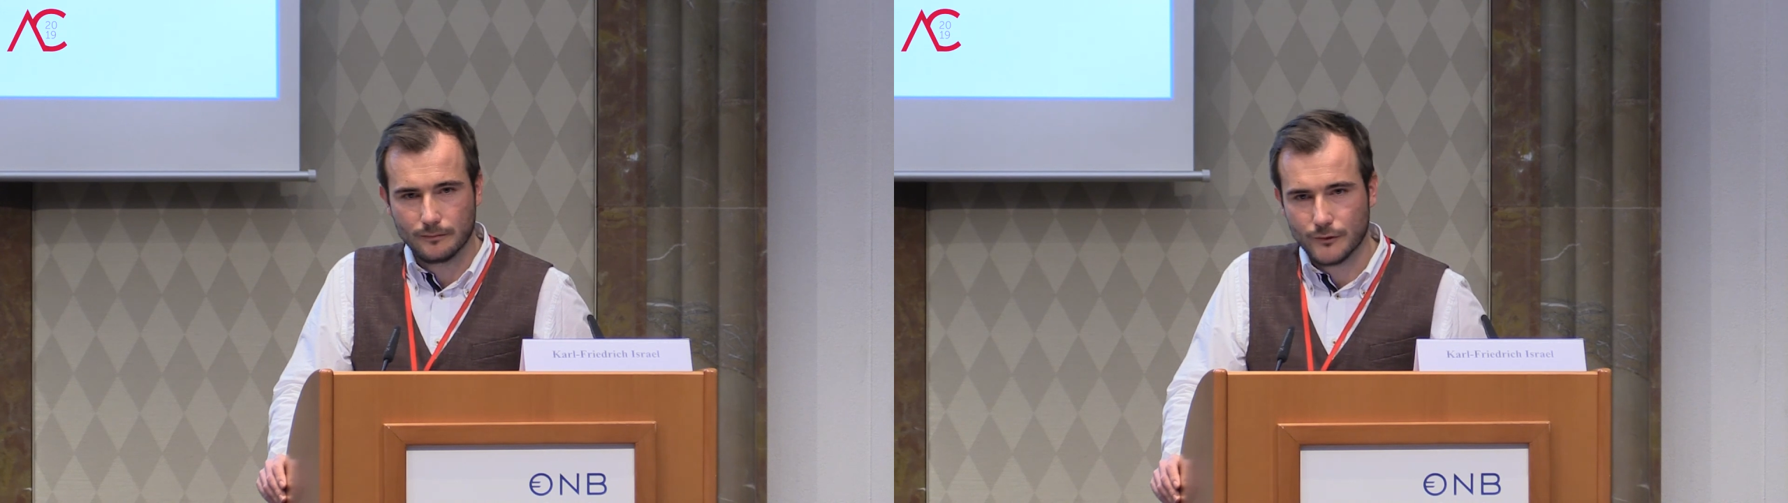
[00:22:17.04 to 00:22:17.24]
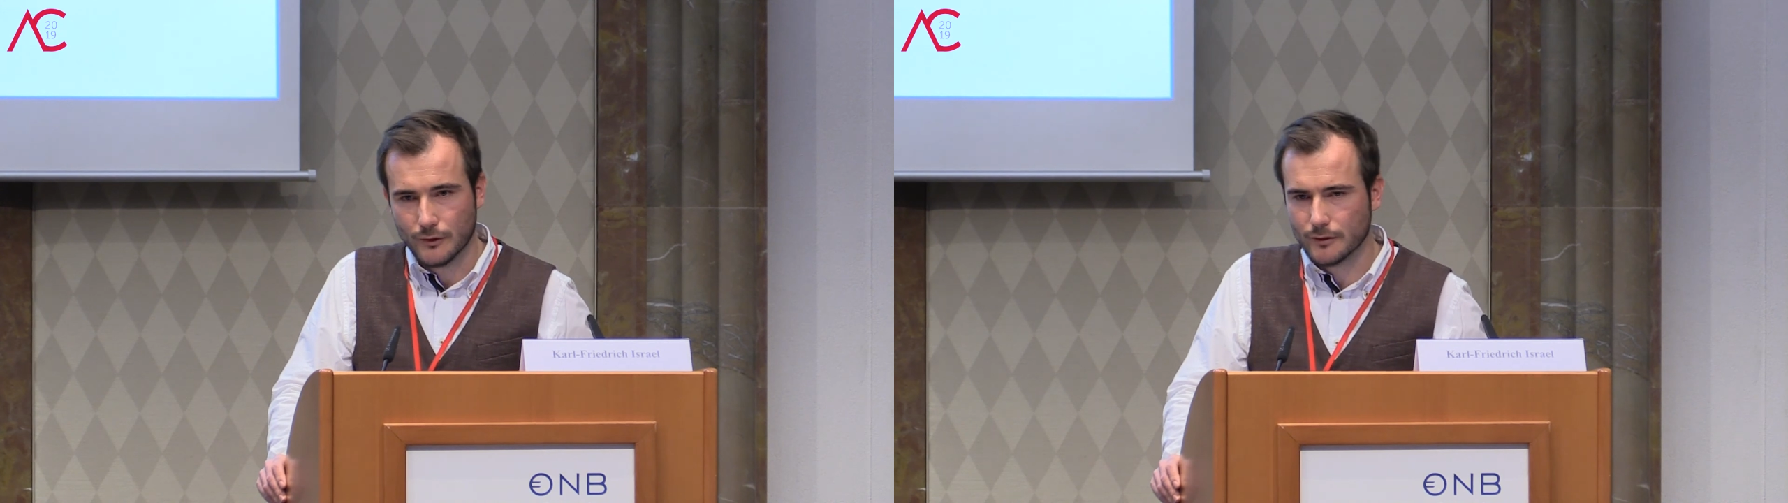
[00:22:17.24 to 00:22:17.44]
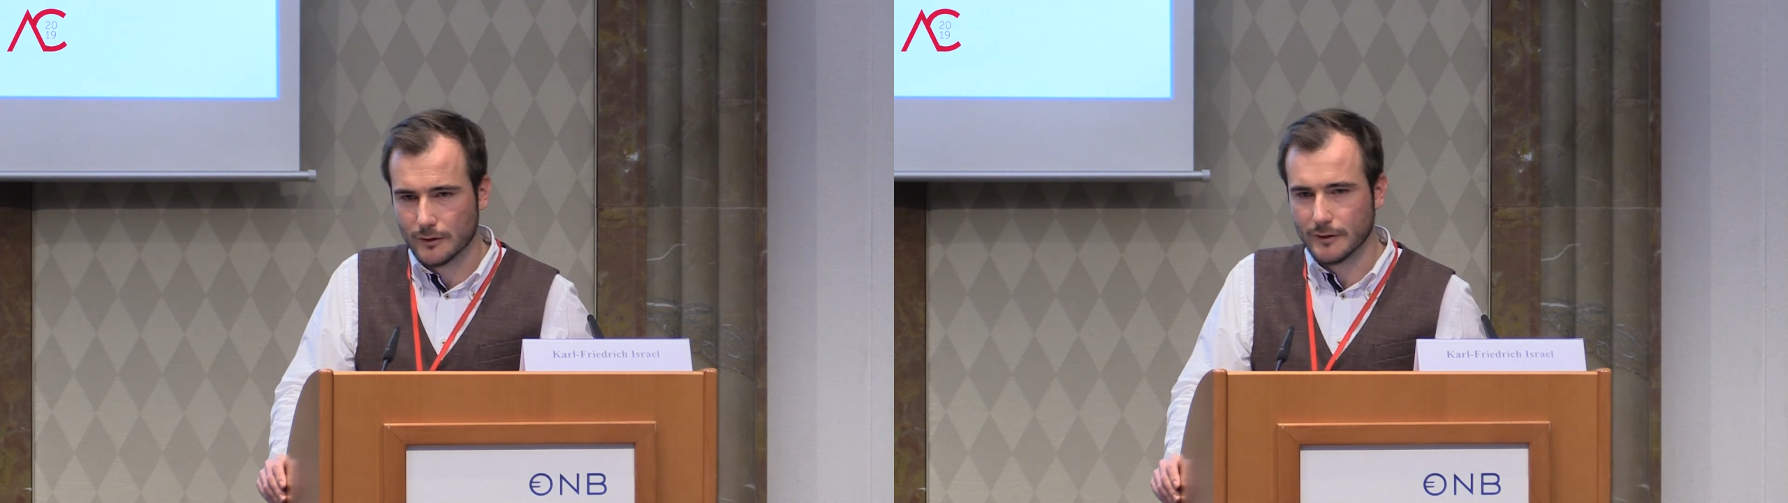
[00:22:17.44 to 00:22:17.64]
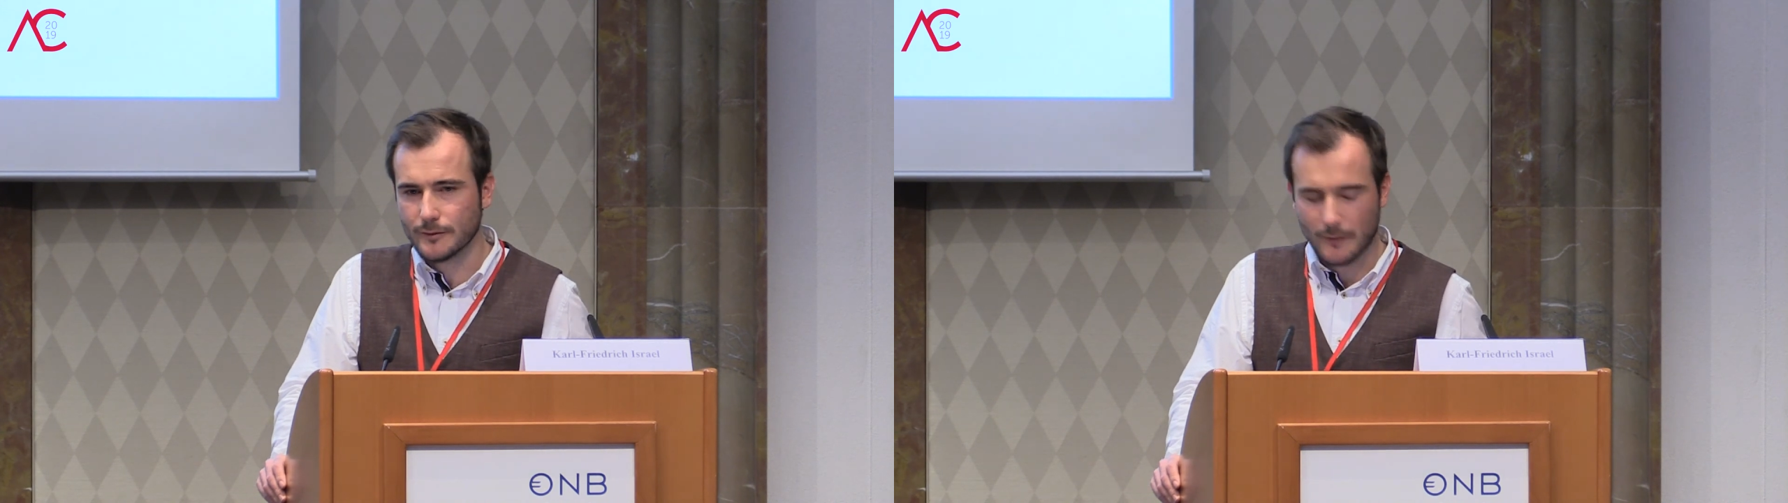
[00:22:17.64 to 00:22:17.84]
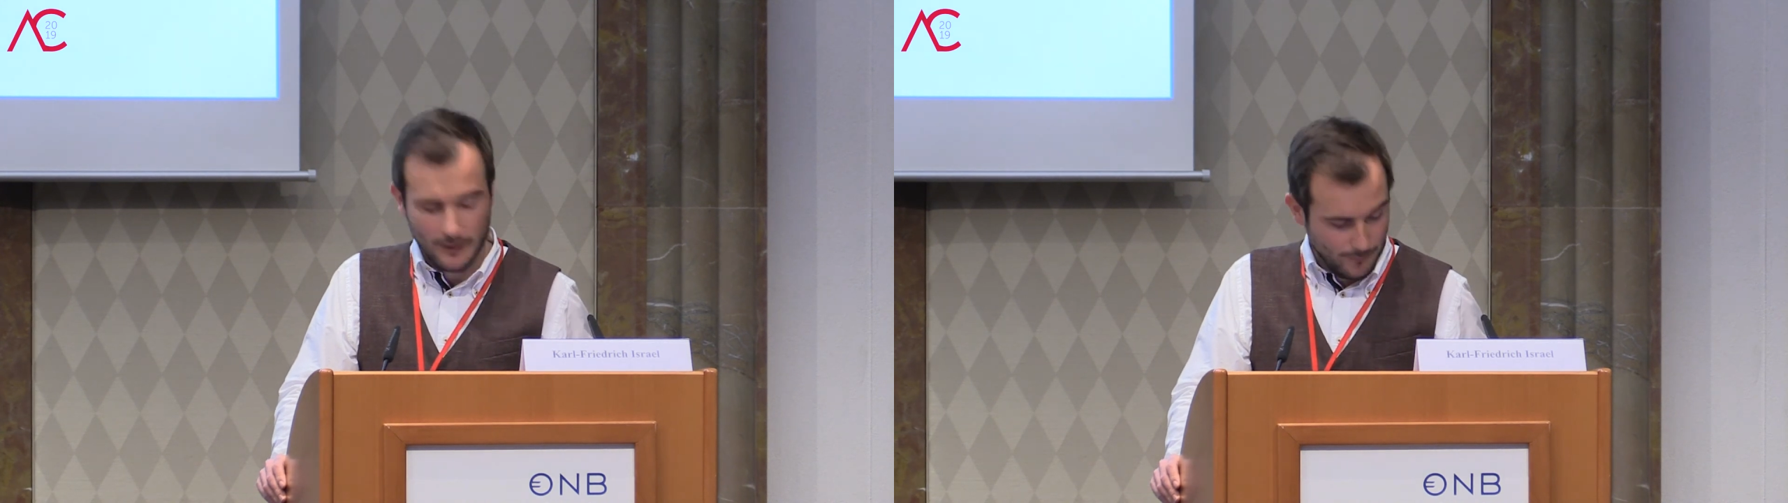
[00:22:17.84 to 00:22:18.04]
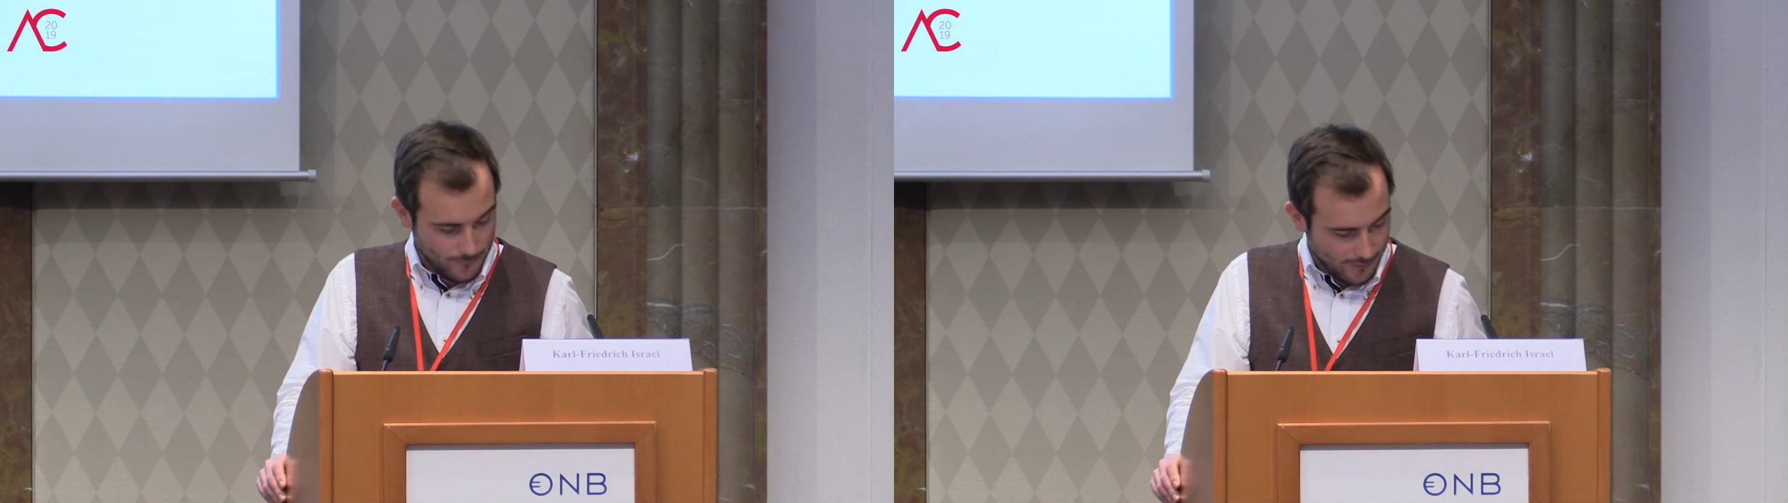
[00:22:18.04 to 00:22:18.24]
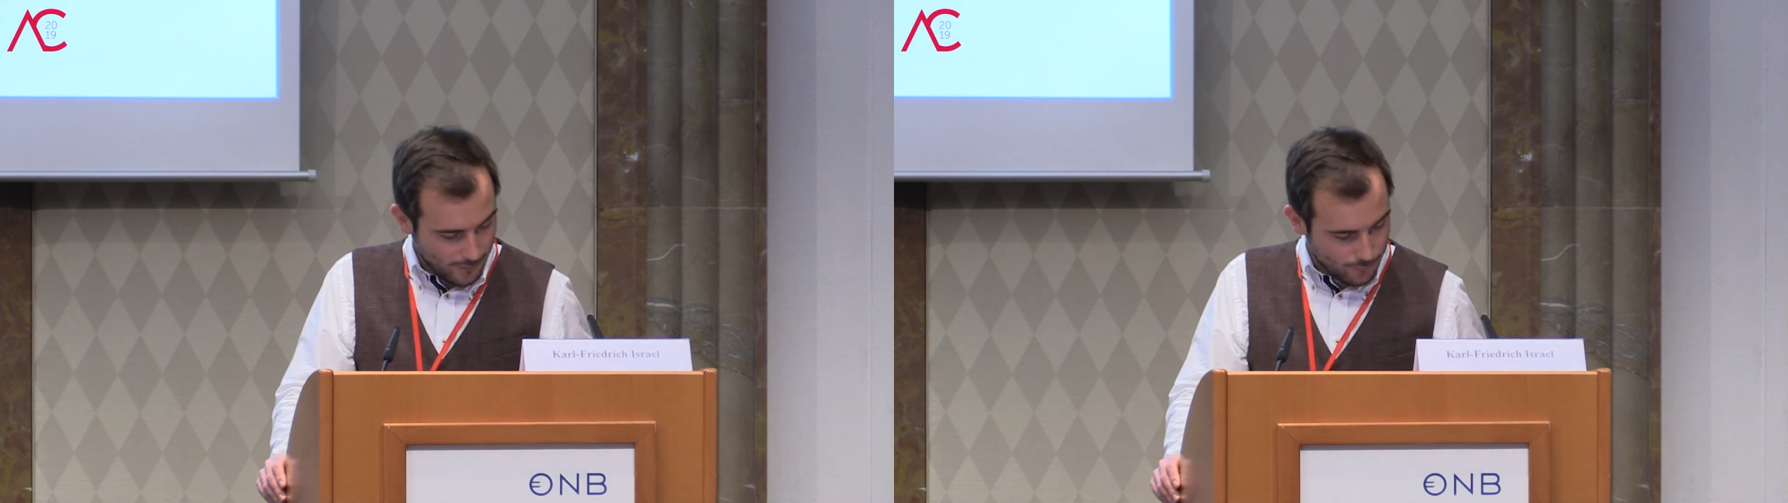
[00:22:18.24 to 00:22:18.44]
Totally. There are,